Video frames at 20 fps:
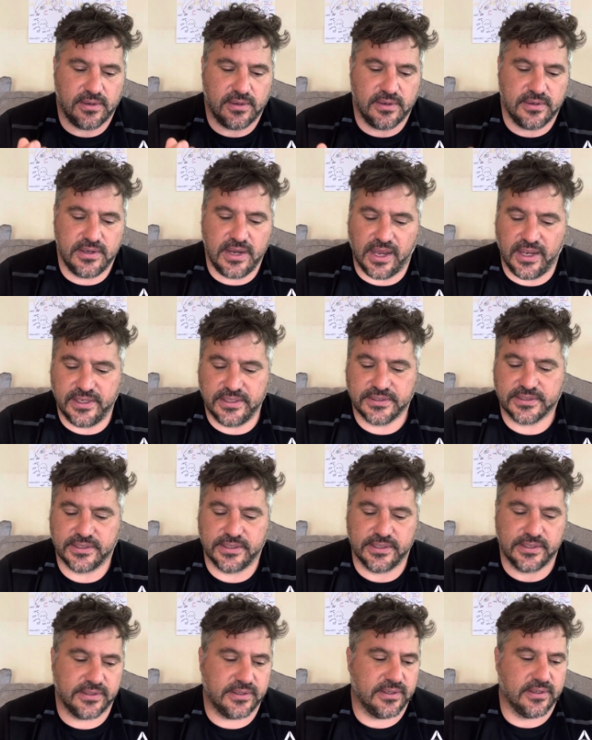
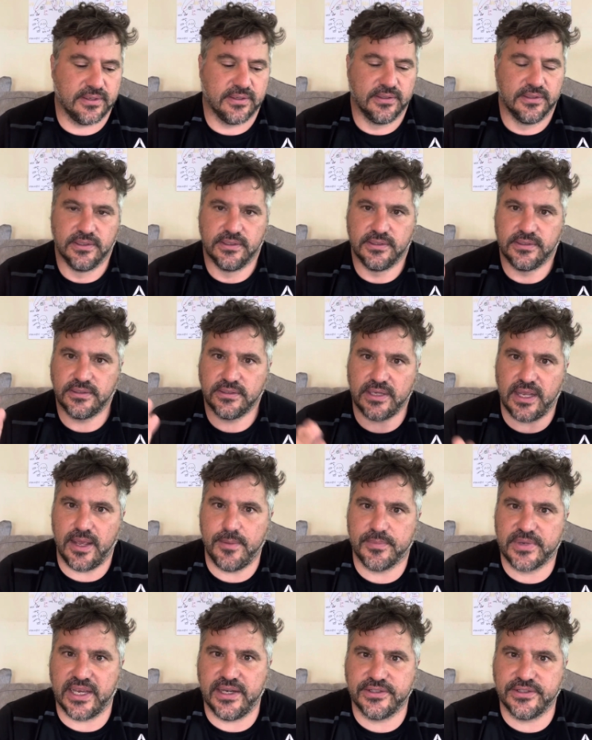niacin,
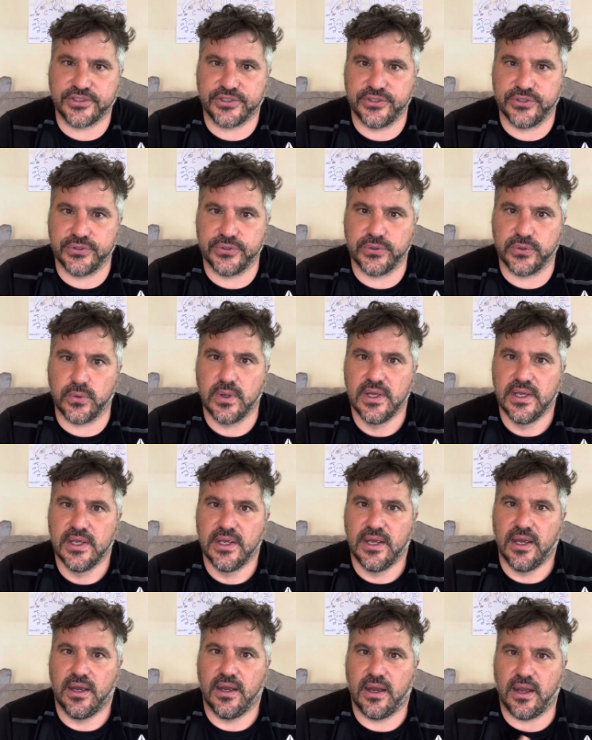MK2
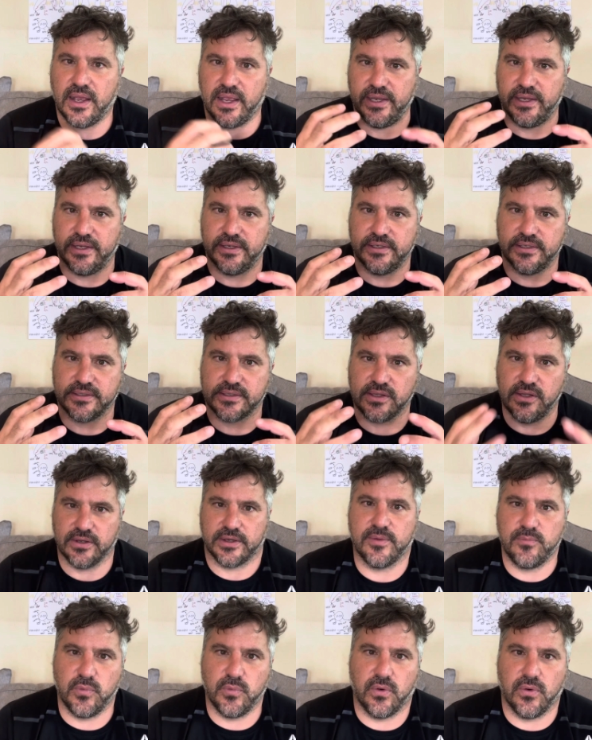is
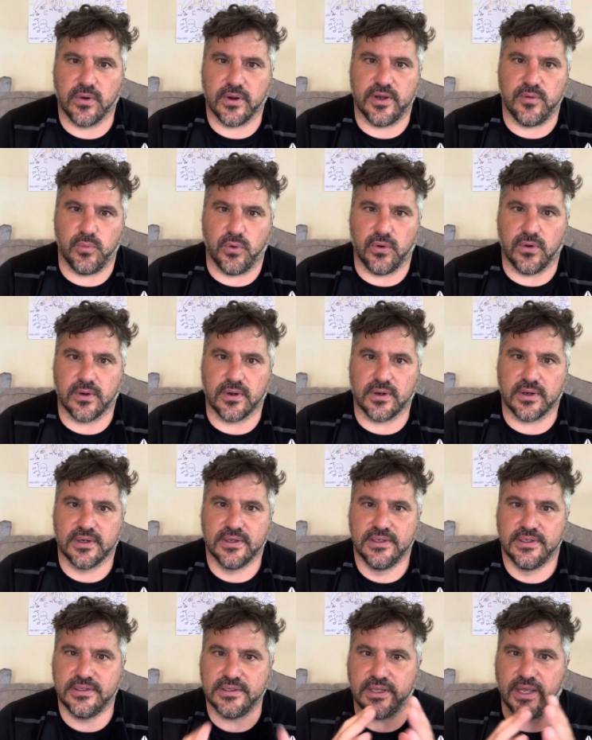looking more and more
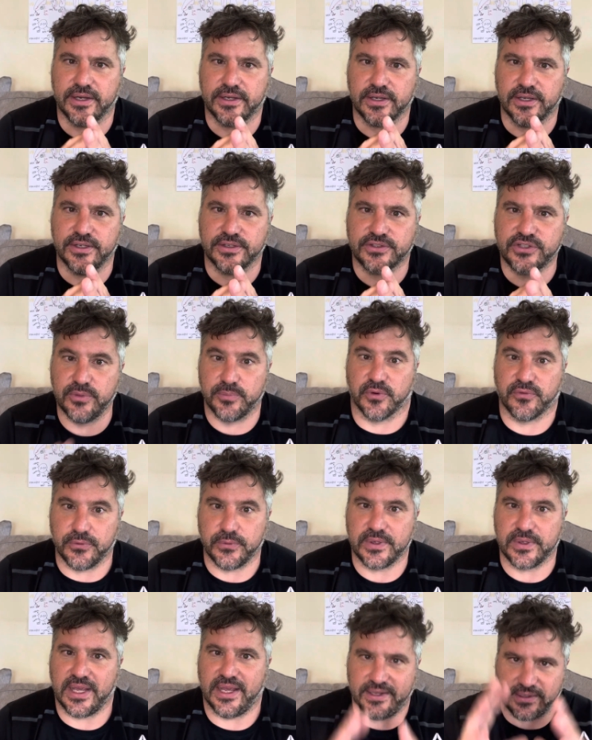like a
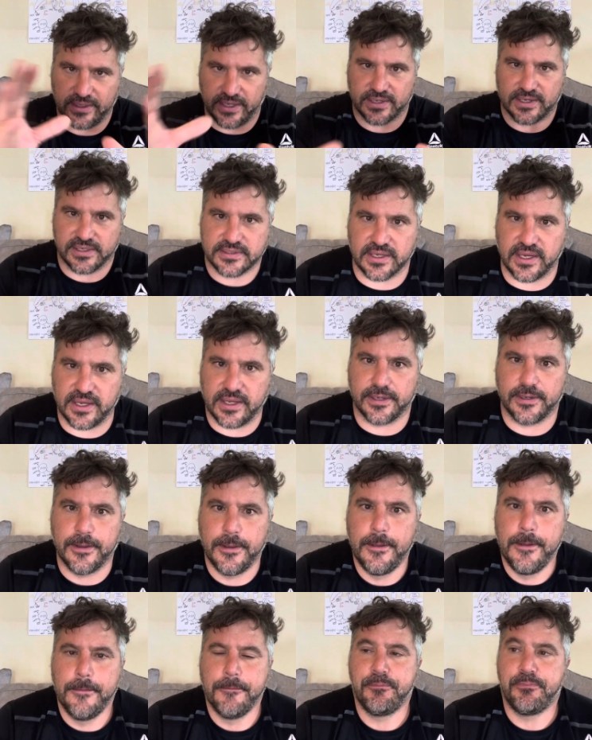superfood. And like I said,
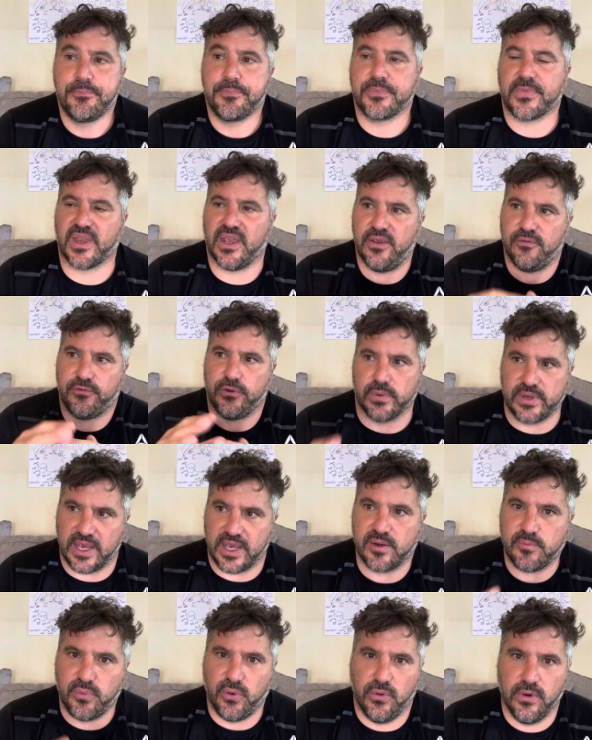if you
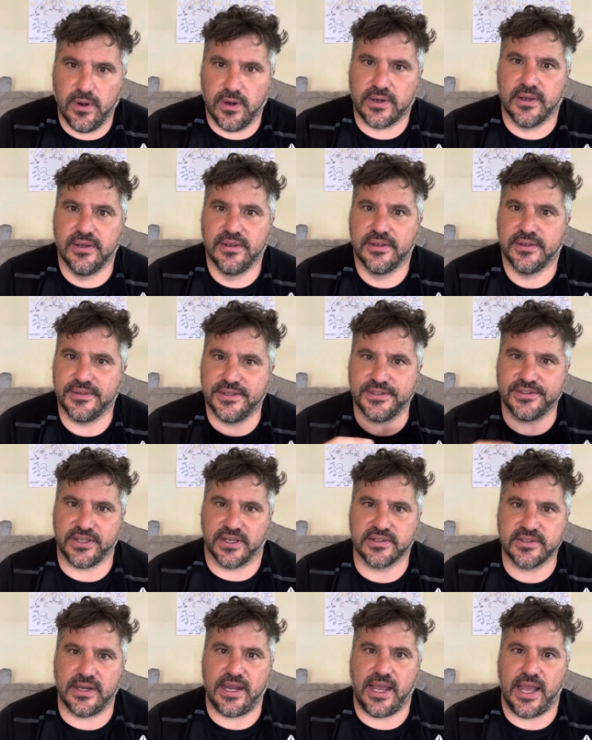get pork that
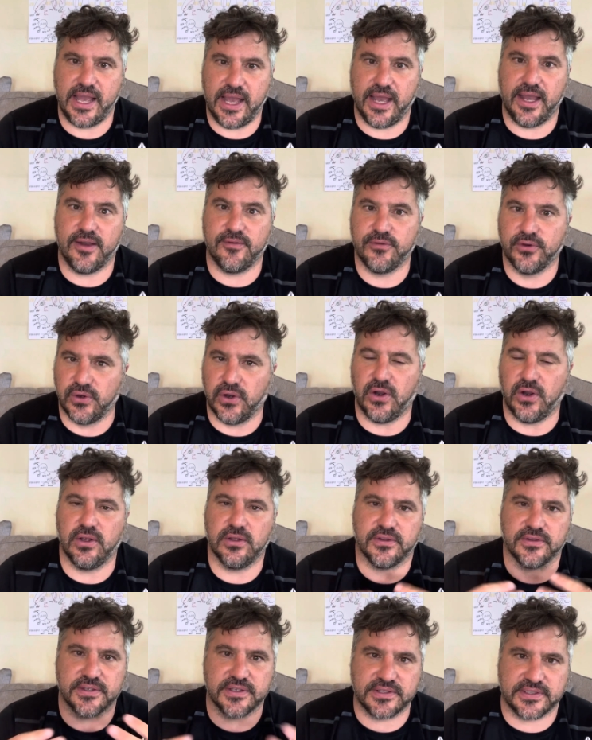doesn't have all
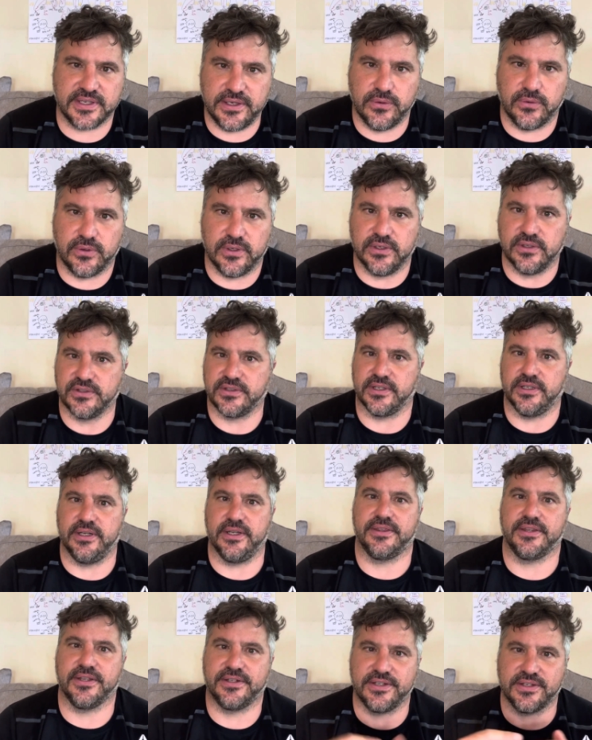of the seed oils in
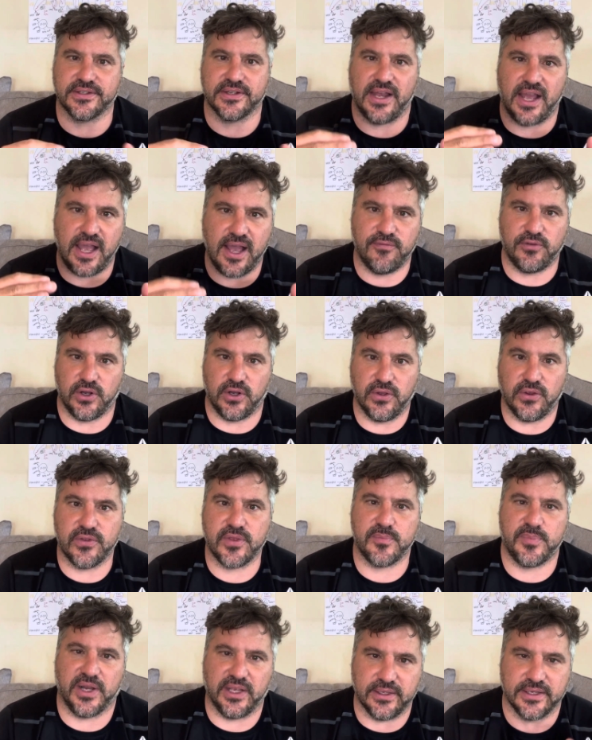it, that doesn't have all of
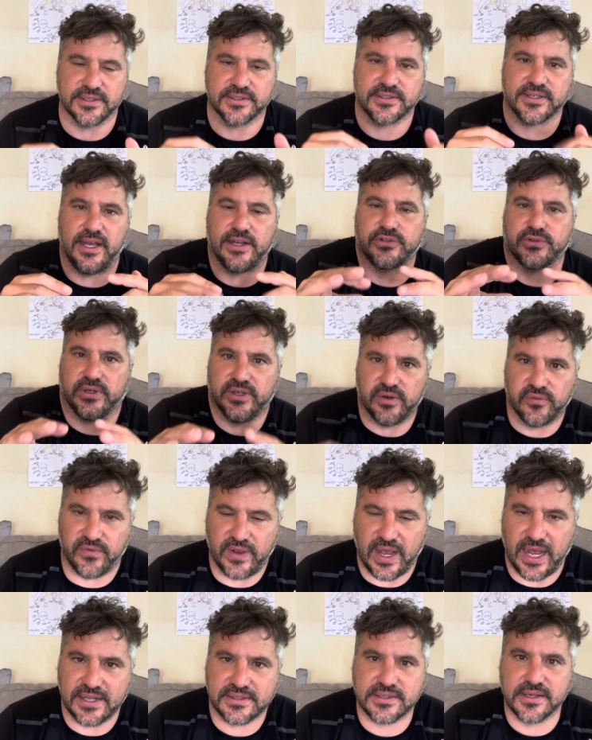the polyunsaturated
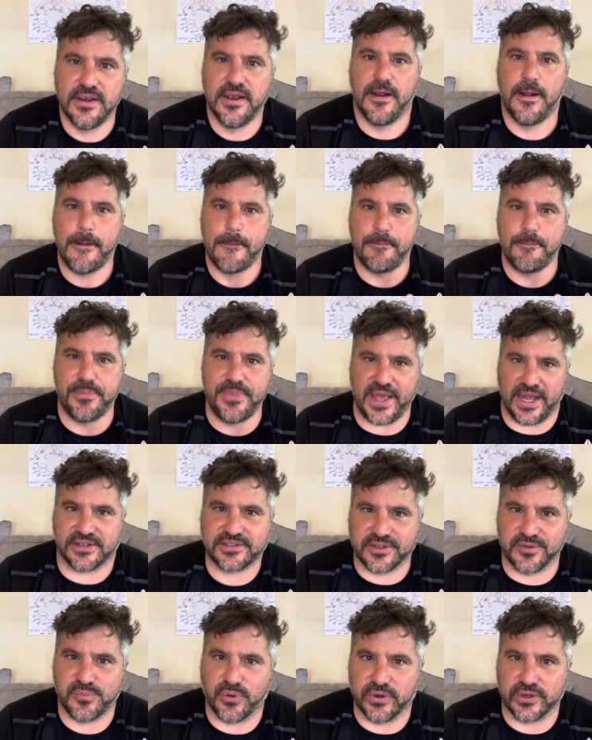fats, that's
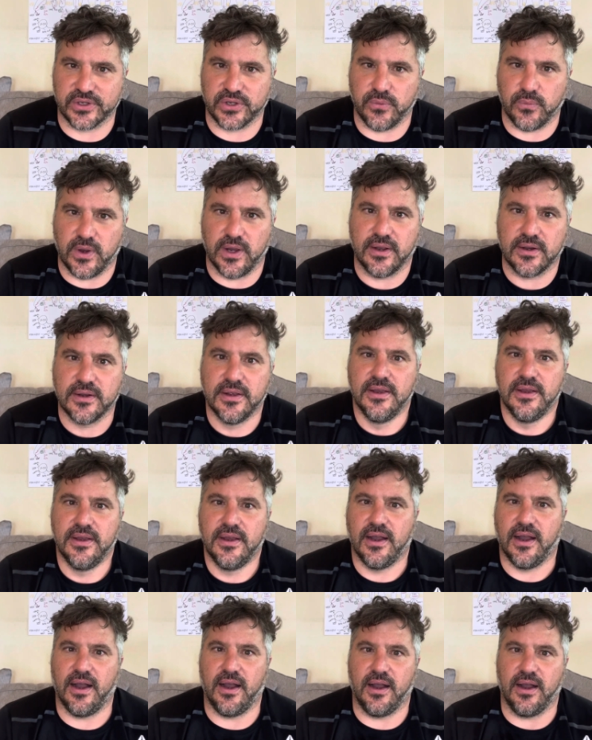the pork you want.
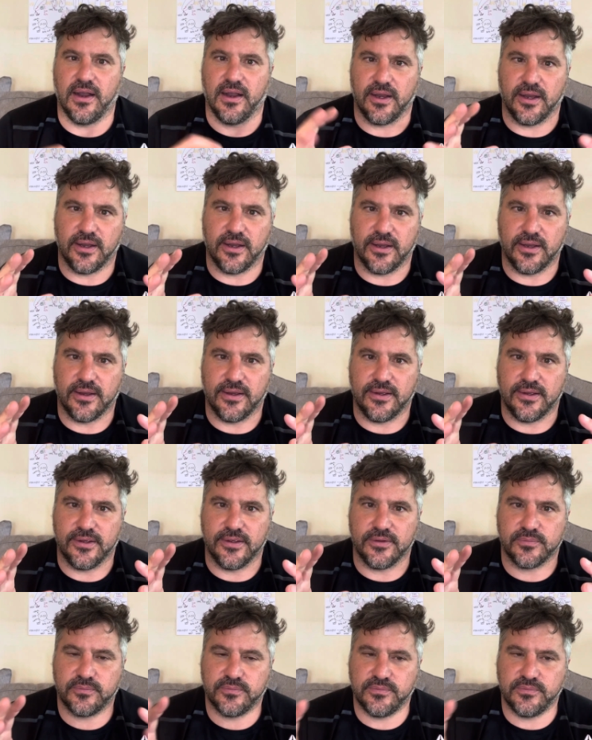Uh,